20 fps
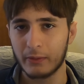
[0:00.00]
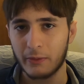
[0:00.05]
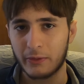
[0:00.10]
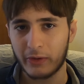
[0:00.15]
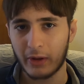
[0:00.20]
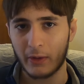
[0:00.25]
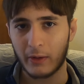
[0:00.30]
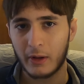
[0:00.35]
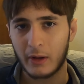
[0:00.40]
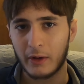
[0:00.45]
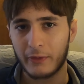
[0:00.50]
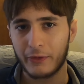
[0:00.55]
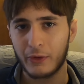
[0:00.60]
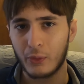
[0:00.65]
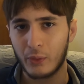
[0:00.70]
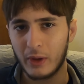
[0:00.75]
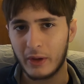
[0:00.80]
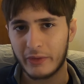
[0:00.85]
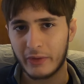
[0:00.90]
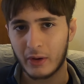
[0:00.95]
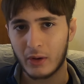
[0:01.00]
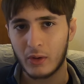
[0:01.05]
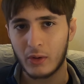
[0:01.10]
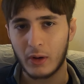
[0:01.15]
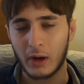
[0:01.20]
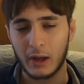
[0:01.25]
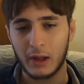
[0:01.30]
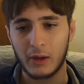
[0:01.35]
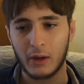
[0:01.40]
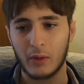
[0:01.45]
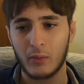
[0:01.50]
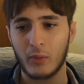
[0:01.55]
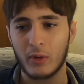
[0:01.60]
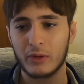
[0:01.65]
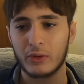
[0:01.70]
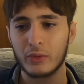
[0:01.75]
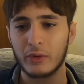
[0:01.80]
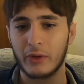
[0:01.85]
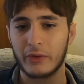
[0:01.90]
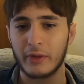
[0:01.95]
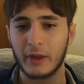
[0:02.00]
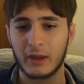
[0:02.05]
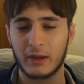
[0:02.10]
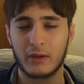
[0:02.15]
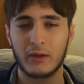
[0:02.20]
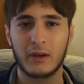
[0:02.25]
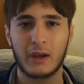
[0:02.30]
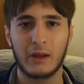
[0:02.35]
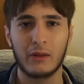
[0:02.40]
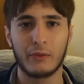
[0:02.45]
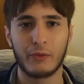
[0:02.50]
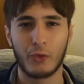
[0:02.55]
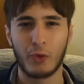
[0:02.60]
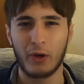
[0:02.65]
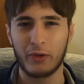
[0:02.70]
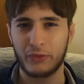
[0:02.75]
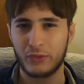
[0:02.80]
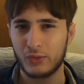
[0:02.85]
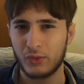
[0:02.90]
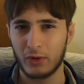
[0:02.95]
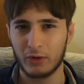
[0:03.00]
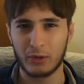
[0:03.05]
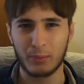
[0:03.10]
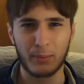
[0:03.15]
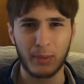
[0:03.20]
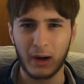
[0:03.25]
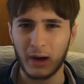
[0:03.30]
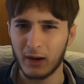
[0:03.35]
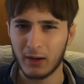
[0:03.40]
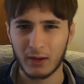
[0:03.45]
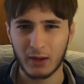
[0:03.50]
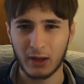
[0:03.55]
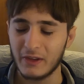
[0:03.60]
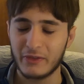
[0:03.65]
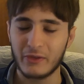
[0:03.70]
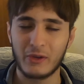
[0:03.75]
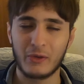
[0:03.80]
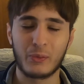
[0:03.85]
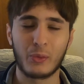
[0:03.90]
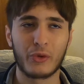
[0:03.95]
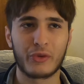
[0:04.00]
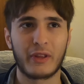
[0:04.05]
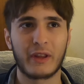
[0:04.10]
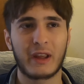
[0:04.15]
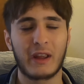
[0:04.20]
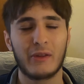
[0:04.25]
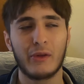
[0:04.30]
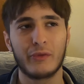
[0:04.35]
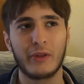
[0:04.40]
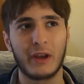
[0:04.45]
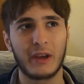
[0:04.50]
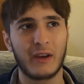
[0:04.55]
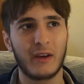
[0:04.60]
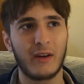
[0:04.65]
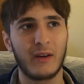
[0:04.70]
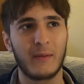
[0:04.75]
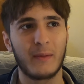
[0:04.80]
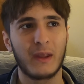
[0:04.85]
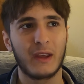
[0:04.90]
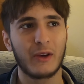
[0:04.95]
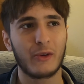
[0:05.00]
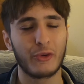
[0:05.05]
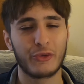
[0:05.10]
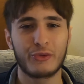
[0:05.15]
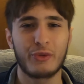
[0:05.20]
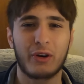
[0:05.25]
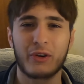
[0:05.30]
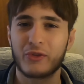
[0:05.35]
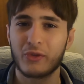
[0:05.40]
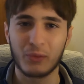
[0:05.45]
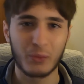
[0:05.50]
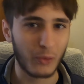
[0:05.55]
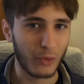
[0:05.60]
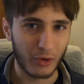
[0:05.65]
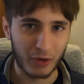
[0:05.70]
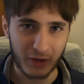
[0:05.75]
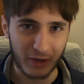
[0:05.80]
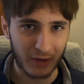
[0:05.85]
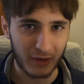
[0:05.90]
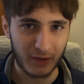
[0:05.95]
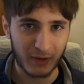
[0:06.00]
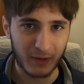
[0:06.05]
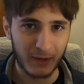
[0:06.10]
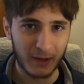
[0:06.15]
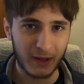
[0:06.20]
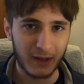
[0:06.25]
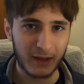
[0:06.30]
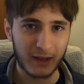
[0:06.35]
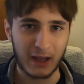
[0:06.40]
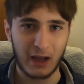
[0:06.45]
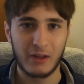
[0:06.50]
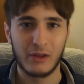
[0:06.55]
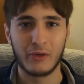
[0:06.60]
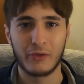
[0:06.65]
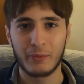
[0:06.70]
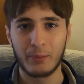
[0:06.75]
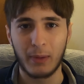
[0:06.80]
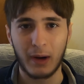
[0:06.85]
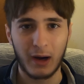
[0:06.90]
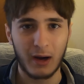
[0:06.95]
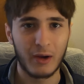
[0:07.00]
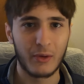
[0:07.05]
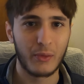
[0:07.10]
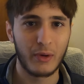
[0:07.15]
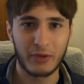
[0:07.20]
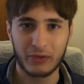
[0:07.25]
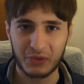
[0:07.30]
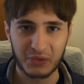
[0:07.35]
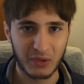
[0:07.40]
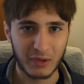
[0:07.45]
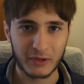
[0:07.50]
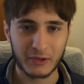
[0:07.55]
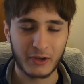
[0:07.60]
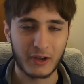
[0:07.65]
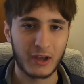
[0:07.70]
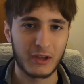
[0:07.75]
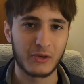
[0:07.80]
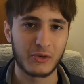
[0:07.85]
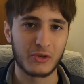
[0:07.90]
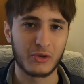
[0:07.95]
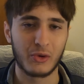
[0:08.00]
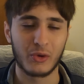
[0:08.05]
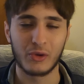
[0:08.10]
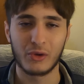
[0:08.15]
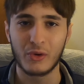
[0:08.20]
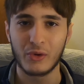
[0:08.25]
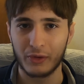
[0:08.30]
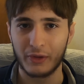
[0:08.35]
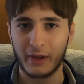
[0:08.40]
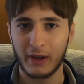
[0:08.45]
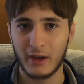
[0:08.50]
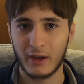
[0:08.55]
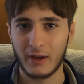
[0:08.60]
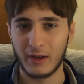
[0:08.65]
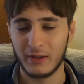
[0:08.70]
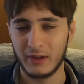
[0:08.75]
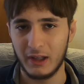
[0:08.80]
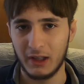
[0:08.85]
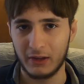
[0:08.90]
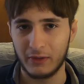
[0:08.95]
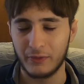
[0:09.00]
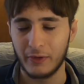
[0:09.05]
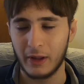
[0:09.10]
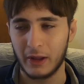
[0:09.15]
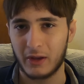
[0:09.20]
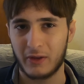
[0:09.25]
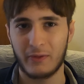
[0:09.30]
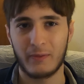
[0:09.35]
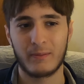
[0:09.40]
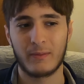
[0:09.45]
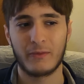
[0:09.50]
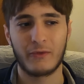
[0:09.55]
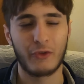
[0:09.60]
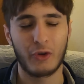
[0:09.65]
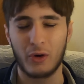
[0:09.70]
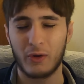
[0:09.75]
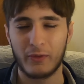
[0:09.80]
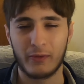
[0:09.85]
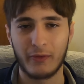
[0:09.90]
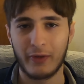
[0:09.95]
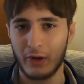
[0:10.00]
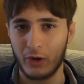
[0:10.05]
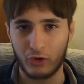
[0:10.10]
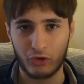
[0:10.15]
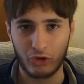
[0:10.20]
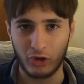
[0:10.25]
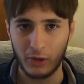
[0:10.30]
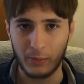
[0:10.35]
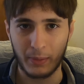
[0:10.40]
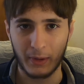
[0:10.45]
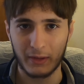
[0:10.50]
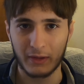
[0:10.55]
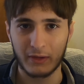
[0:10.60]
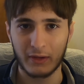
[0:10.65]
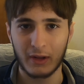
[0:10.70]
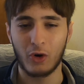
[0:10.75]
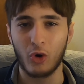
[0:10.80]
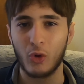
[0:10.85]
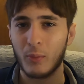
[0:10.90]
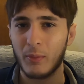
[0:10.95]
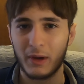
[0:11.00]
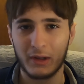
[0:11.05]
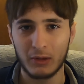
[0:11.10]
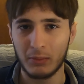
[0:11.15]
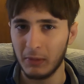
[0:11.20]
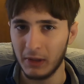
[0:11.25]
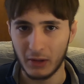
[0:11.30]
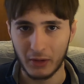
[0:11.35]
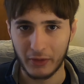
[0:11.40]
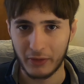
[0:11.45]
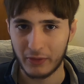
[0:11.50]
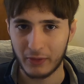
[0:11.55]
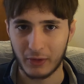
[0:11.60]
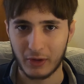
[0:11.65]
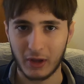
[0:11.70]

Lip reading: So a few weeks ago I went to this like kind of restaurant bar. So it was like kind of like a construction worker kind of bar restaurant. Okay, you could go there and eat like for a very cheap and homemade meals.